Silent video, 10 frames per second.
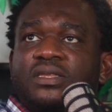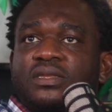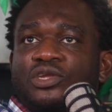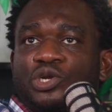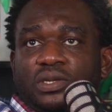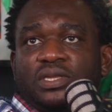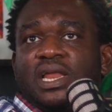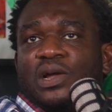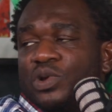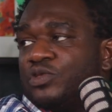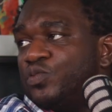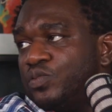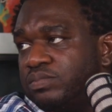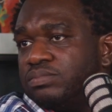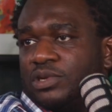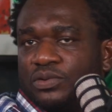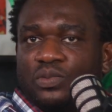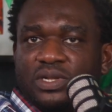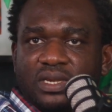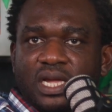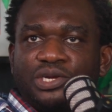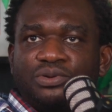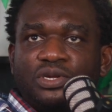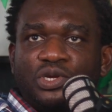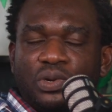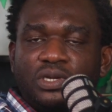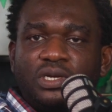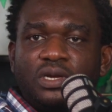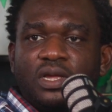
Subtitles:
church that I went to, you know, was a Nigerian church,